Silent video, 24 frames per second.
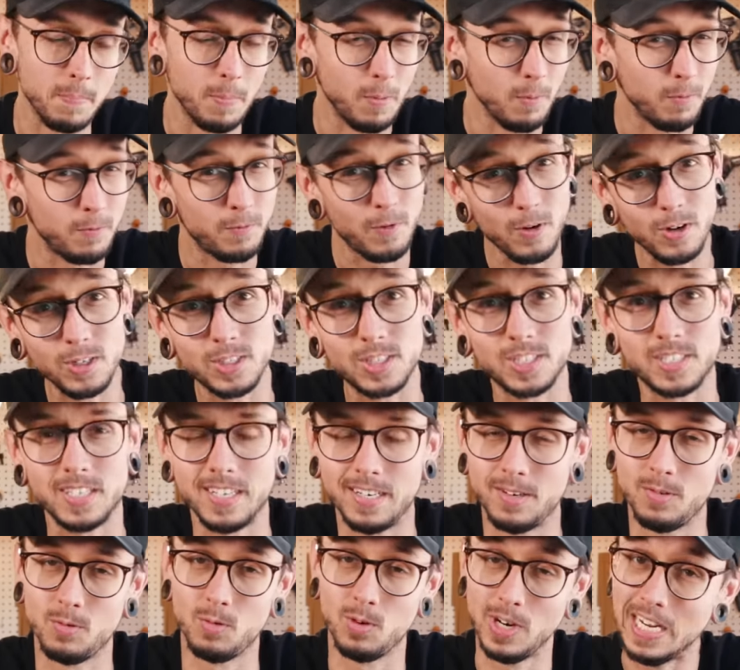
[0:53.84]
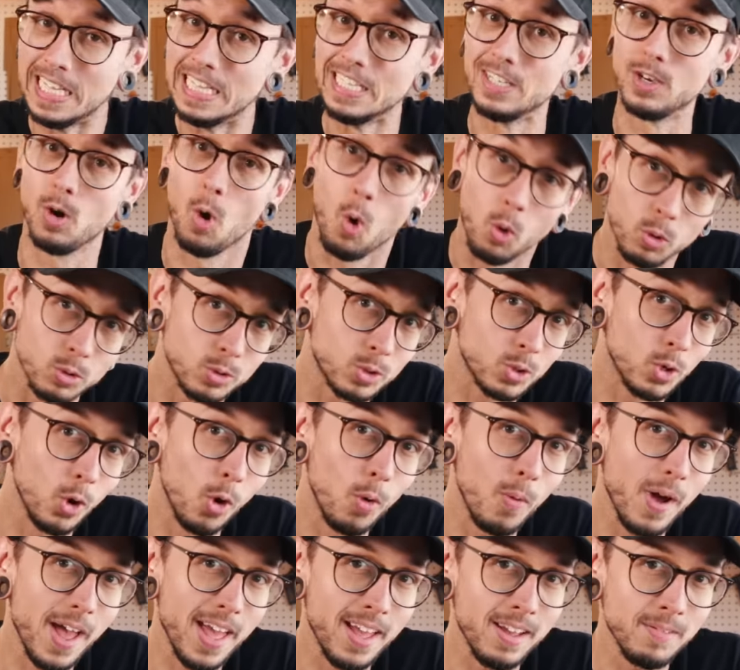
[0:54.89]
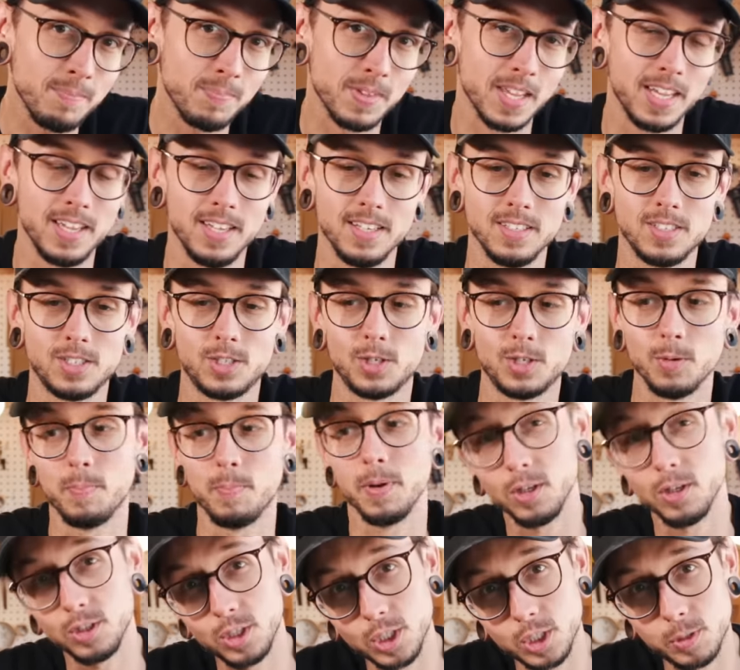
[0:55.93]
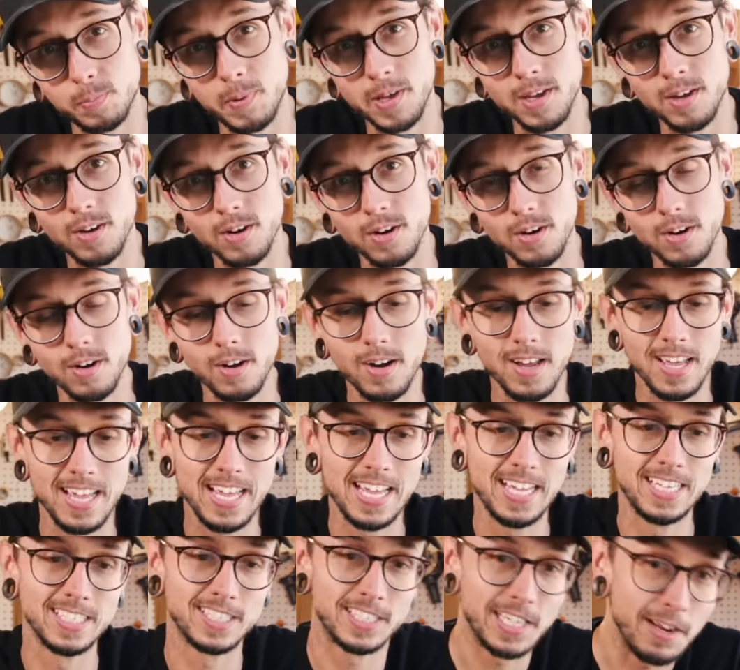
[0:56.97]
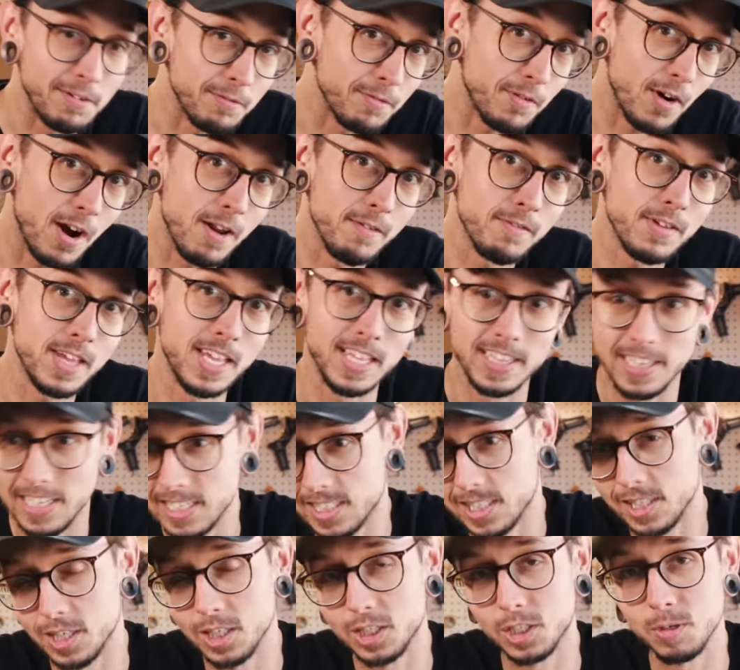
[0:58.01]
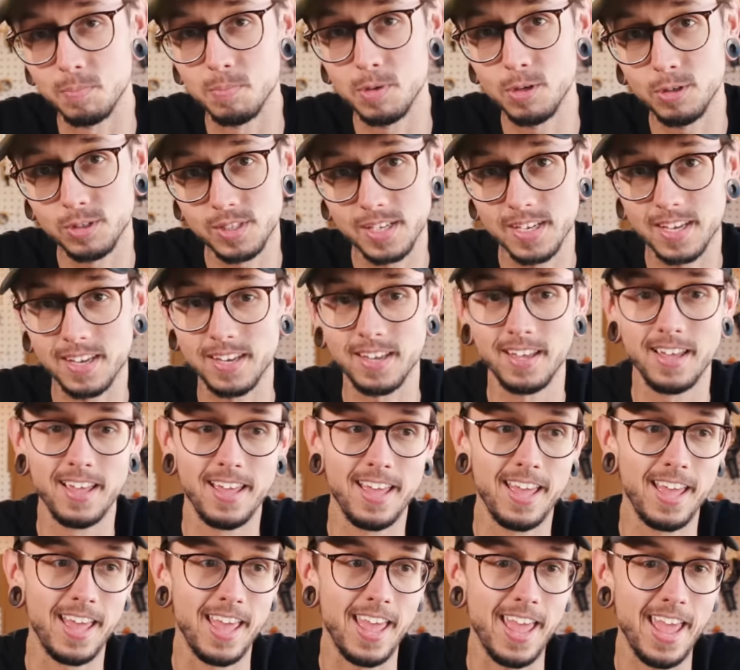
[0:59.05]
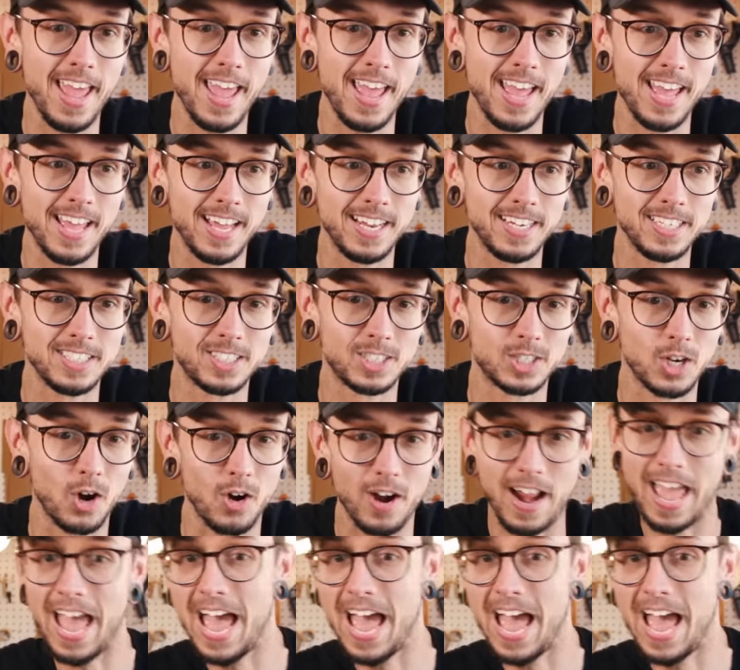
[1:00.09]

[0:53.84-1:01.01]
The first and really old school way is to build your speaker, sit in front of it, listen to some music, and start